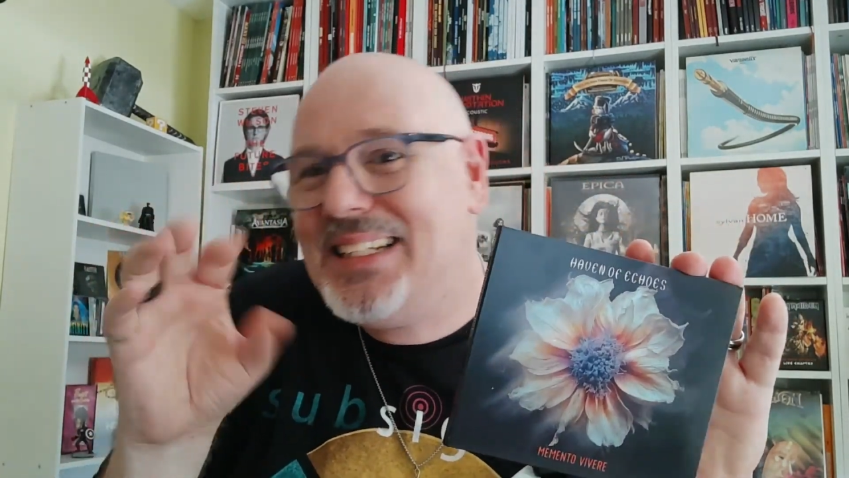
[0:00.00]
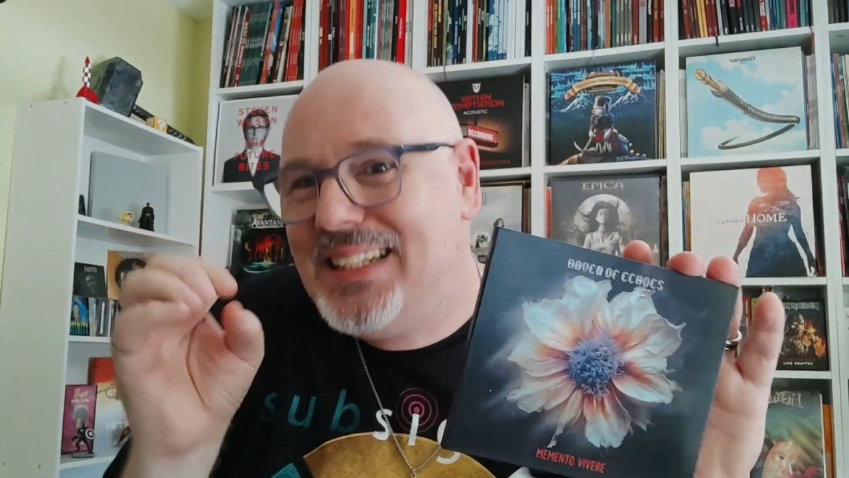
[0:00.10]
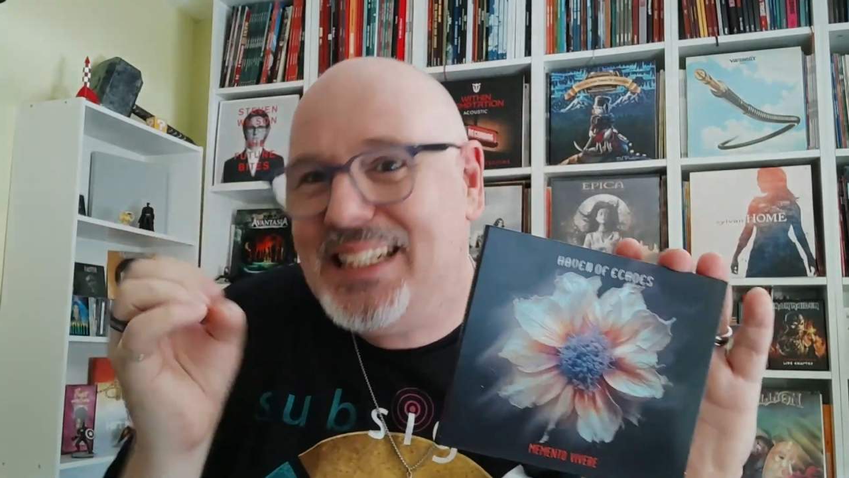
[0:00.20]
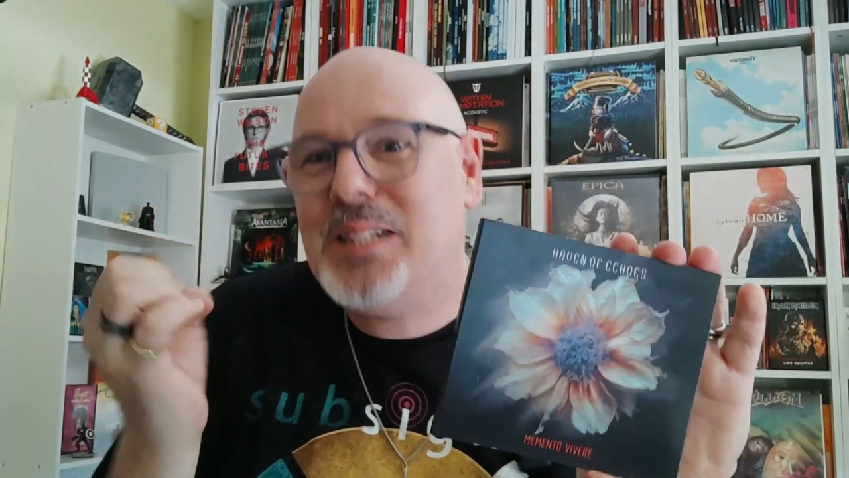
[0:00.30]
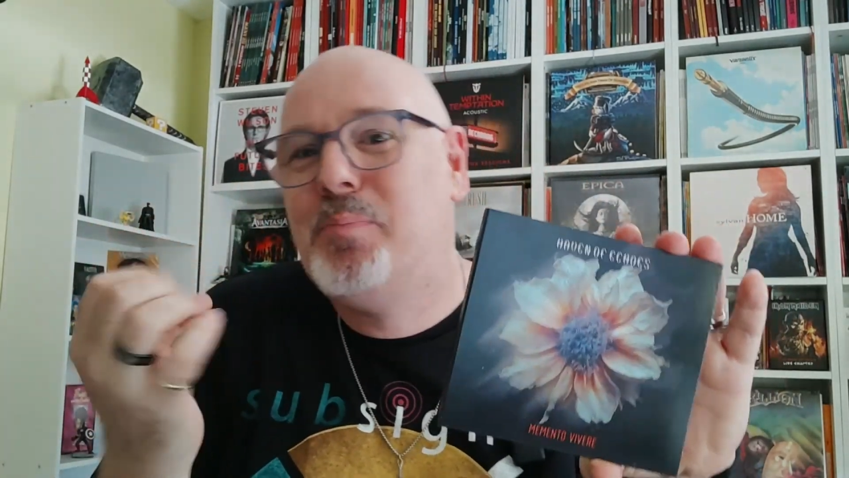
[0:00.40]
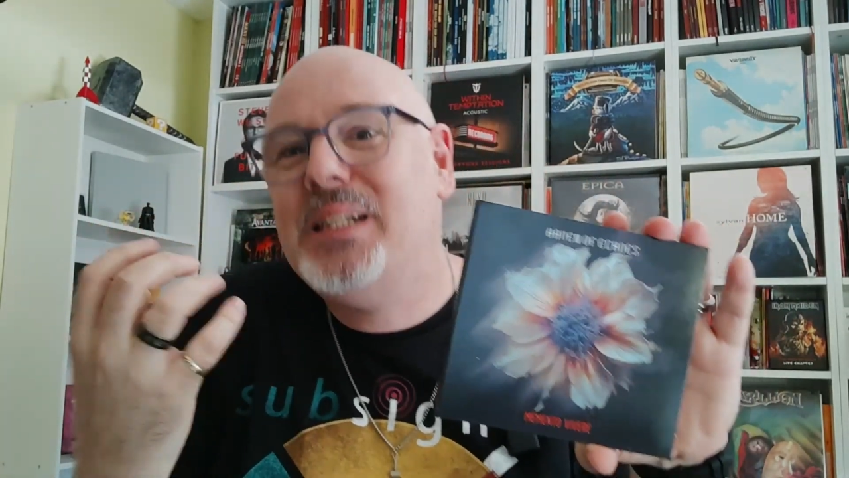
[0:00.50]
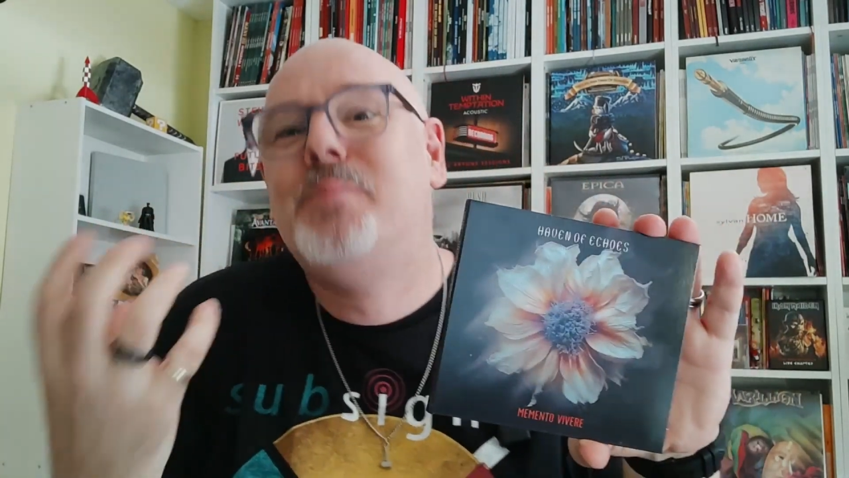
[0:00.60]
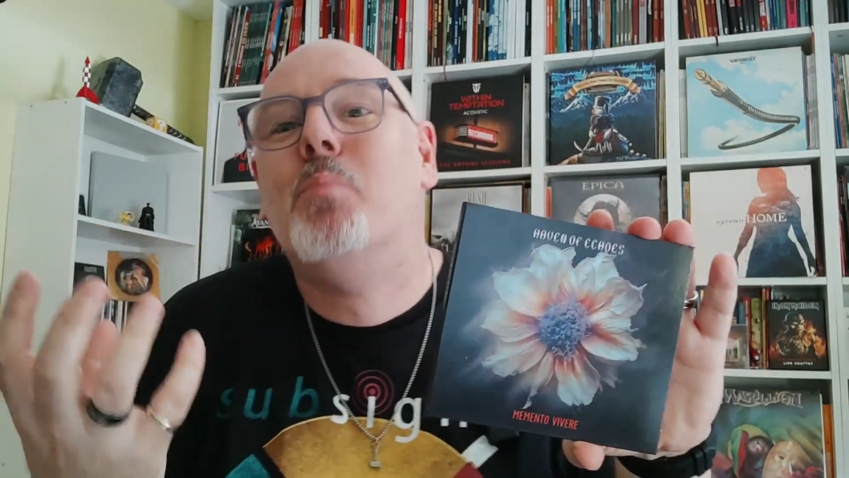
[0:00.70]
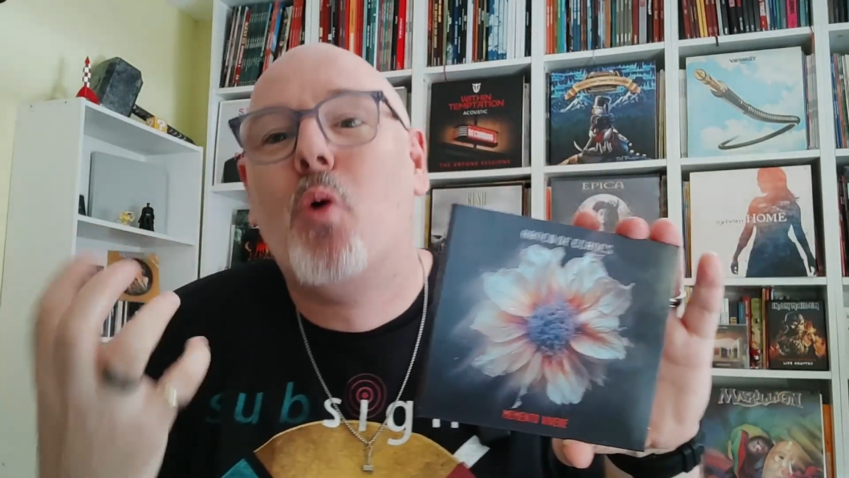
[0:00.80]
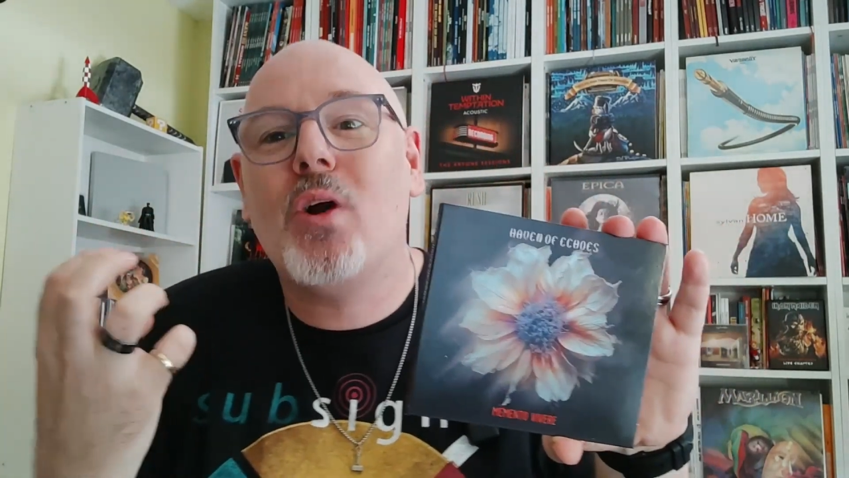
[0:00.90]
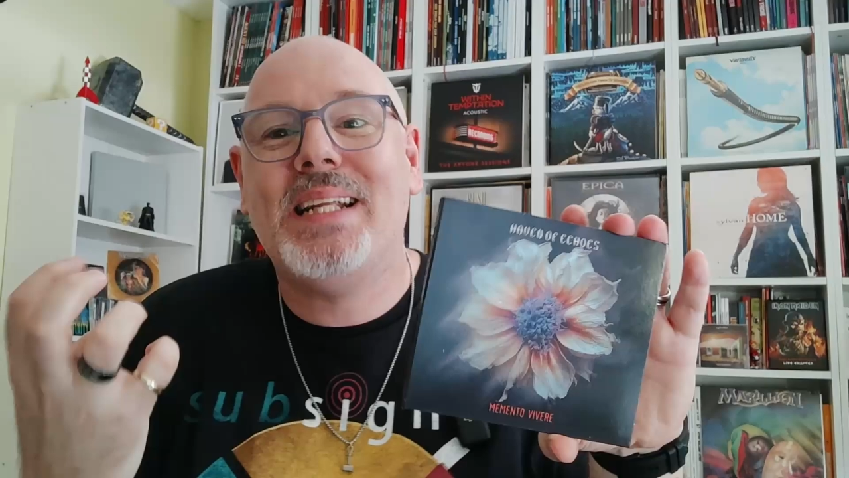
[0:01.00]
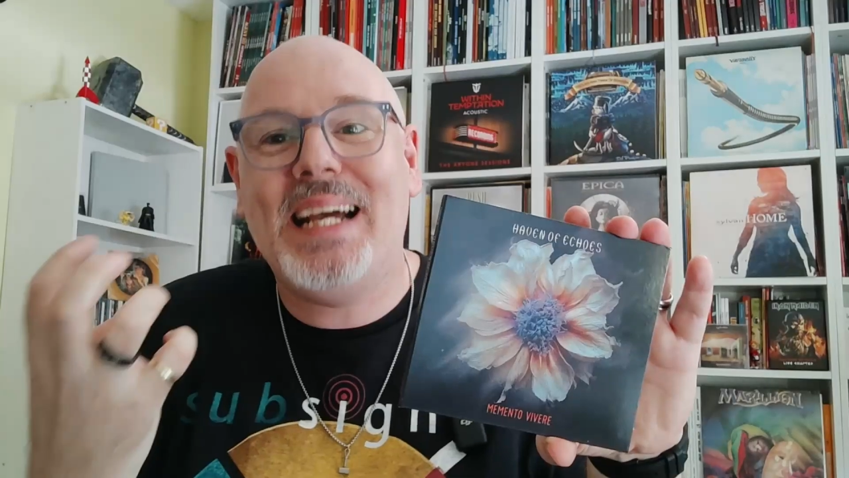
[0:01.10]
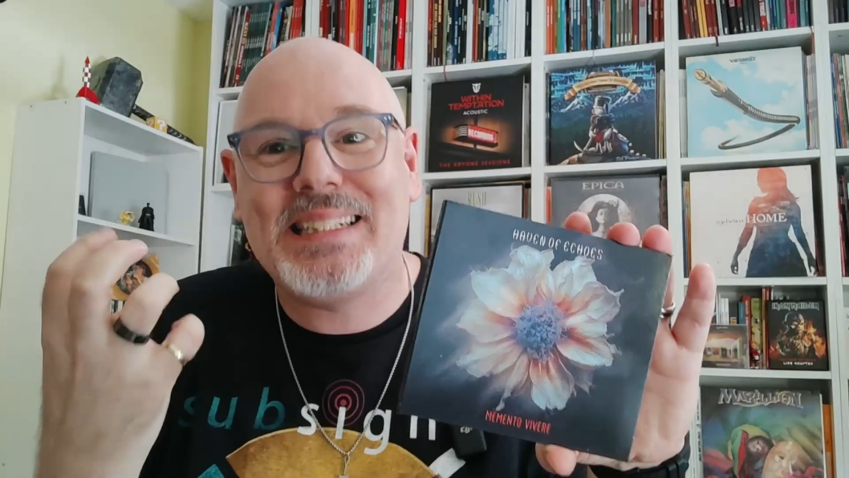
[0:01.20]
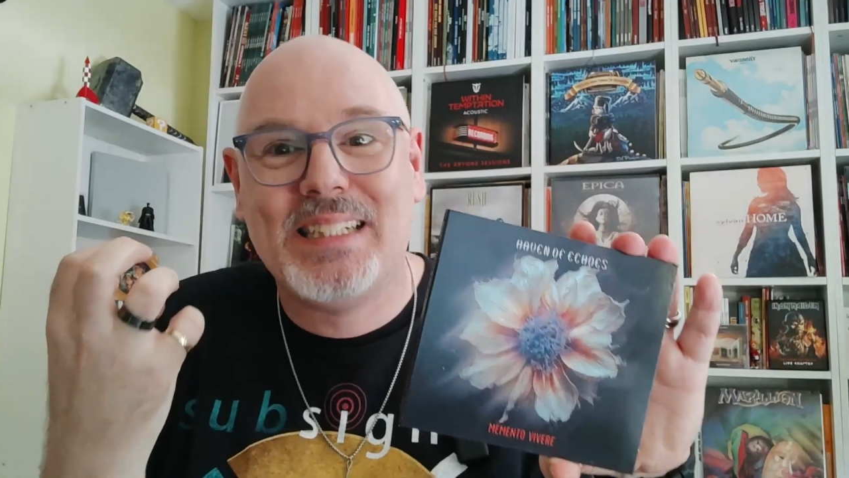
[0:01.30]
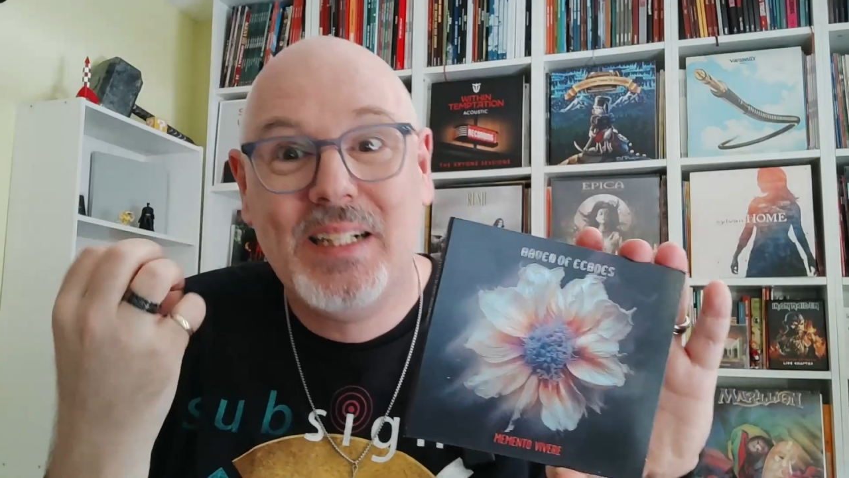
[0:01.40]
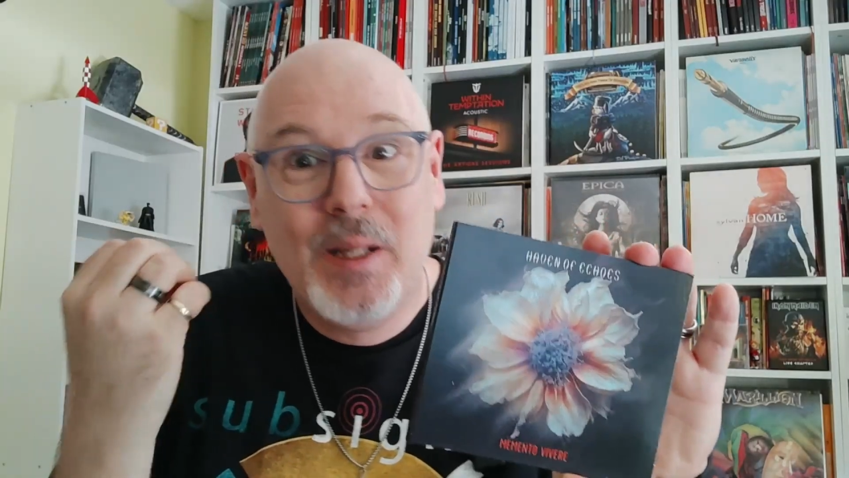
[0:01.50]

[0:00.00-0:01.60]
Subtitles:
a little bit more that